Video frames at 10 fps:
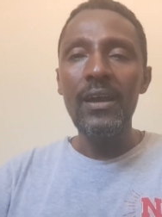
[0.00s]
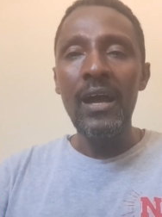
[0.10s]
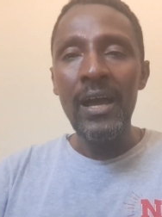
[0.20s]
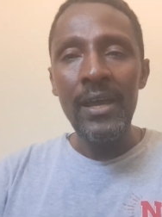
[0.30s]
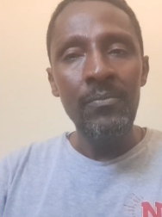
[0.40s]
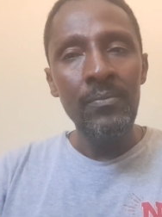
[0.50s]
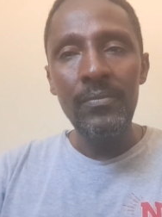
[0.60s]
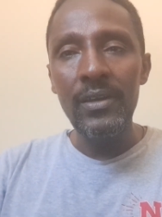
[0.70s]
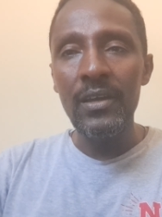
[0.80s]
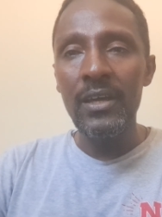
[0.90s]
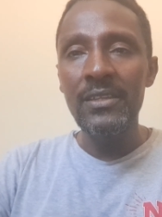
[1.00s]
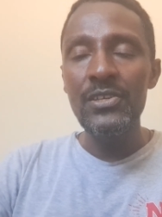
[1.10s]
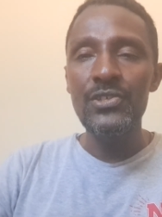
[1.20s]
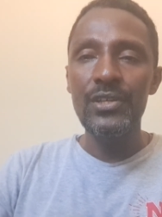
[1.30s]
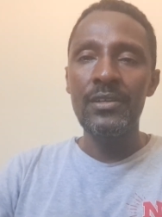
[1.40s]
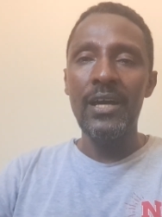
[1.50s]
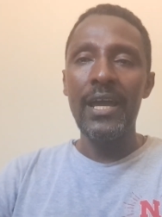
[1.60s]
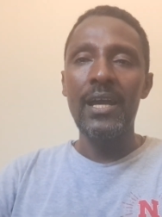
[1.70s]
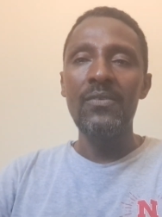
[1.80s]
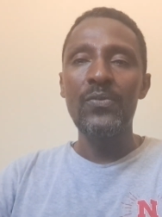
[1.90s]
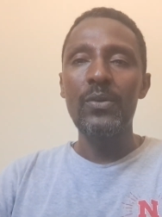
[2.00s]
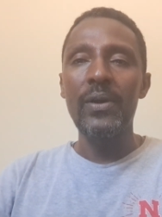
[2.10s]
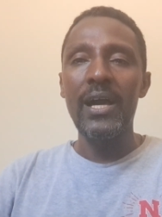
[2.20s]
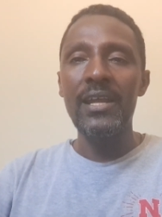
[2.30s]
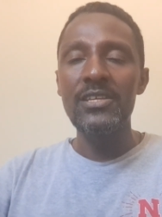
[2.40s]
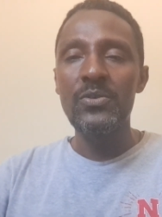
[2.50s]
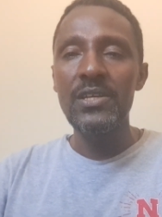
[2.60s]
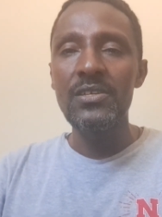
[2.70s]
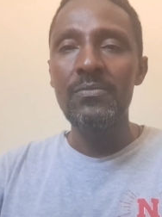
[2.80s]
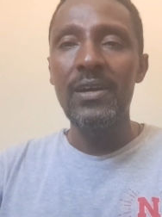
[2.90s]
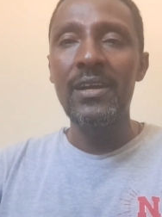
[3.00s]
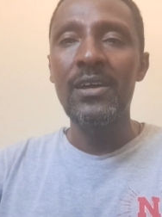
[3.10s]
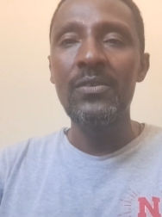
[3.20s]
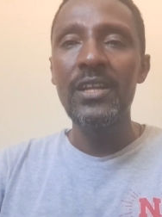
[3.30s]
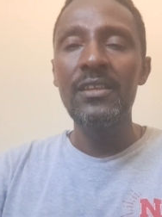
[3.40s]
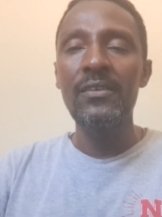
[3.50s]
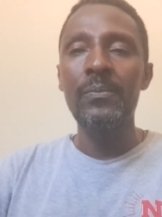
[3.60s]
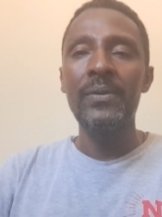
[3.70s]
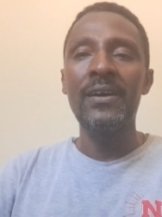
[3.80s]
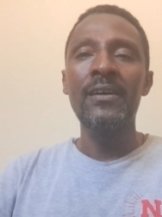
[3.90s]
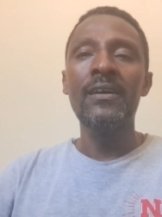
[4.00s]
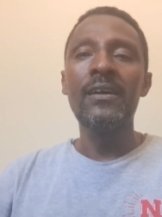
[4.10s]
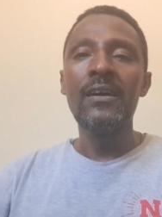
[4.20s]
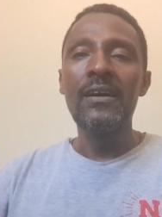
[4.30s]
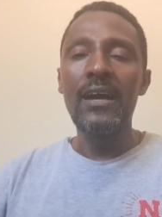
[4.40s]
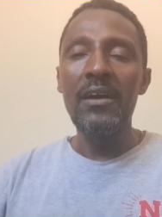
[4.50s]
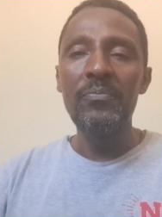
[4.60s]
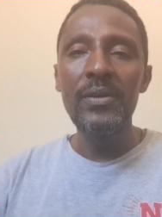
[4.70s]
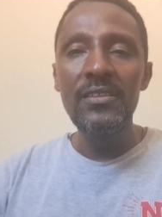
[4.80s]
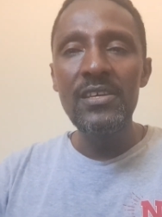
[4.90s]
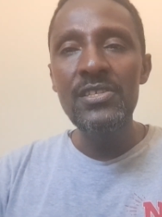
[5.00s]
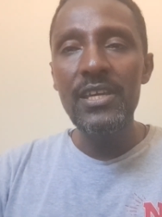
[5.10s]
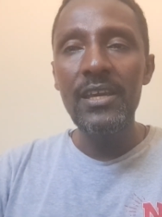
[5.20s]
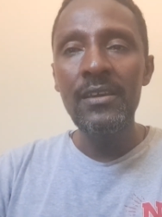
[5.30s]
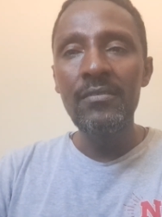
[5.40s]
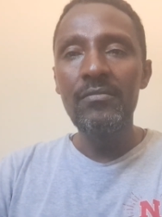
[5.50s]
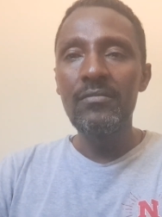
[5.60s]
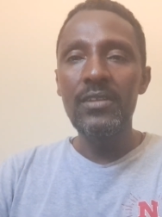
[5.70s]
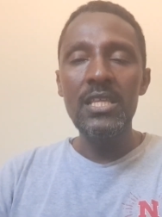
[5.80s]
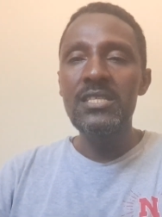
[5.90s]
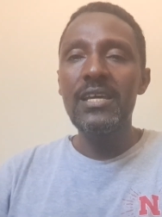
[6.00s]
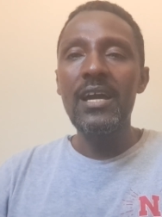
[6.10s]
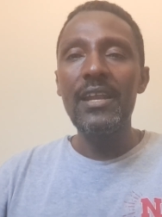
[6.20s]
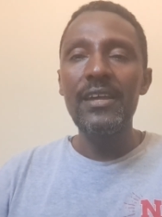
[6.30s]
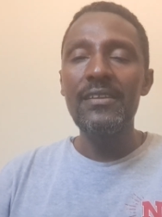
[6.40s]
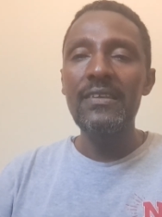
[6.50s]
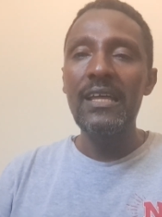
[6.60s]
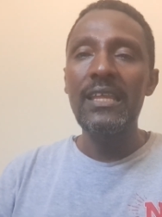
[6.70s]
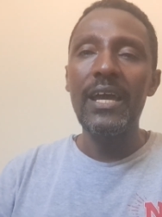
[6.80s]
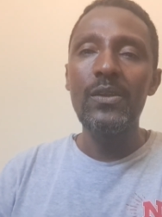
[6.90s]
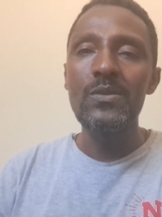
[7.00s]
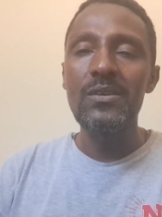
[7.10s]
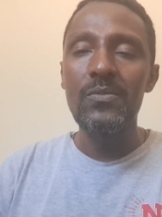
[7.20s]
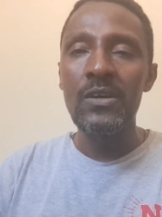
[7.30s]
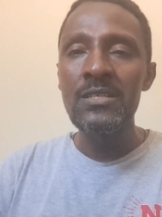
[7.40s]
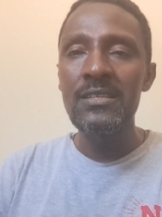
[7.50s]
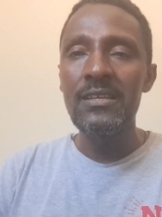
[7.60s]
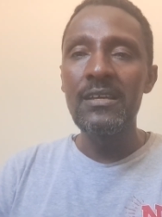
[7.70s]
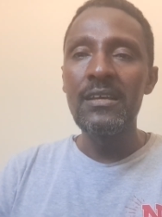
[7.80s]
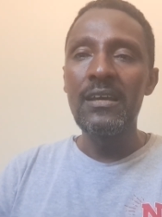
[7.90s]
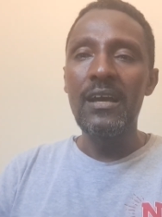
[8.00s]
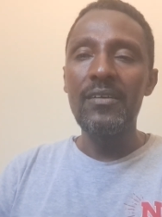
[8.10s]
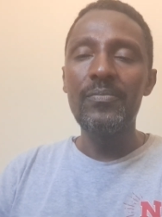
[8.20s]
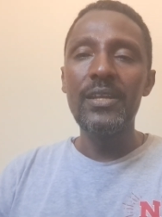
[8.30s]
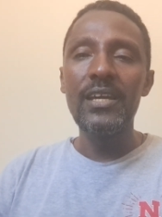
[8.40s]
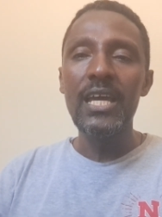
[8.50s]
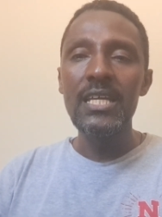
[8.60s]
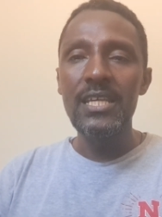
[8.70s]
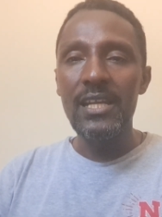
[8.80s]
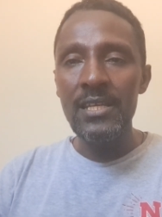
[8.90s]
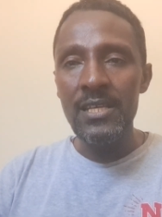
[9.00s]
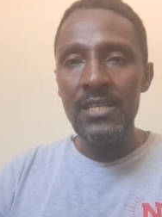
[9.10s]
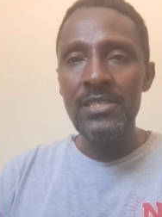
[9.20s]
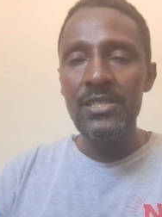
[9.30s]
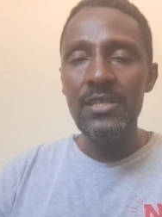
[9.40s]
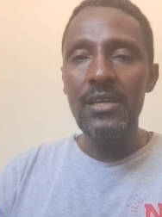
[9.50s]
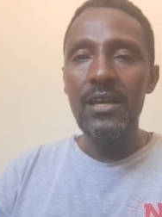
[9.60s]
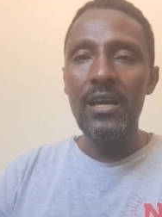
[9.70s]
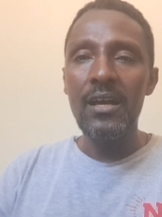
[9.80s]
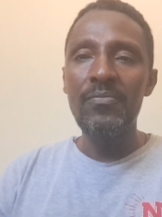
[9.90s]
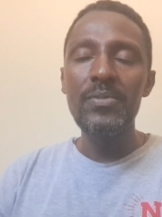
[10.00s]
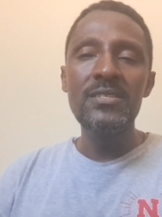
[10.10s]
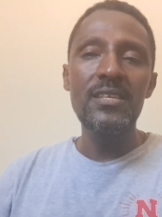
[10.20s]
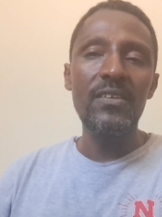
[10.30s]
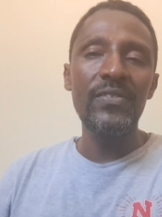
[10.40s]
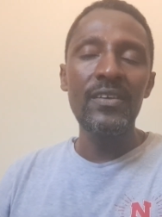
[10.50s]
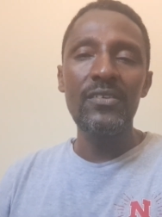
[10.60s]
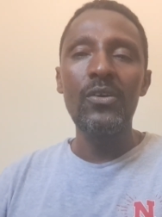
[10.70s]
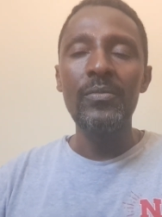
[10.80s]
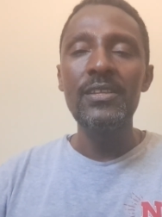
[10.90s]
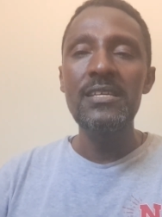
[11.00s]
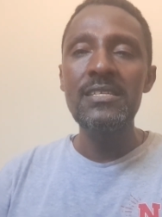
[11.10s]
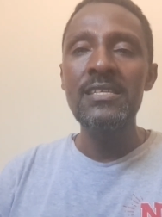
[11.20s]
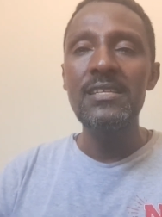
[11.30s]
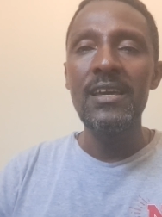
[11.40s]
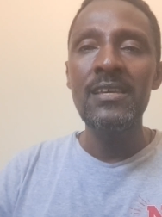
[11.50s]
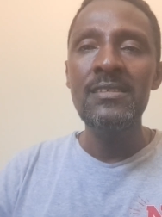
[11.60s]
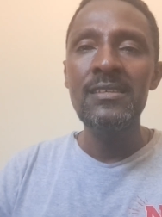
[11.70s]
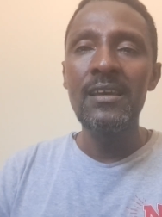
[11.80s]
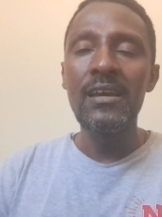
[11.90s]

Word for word: I am a teacher. I come from higher education background in Ethiopia. I've been teaching. That's the career that I know the most. I've been engaged in research. I've been serving the community these days.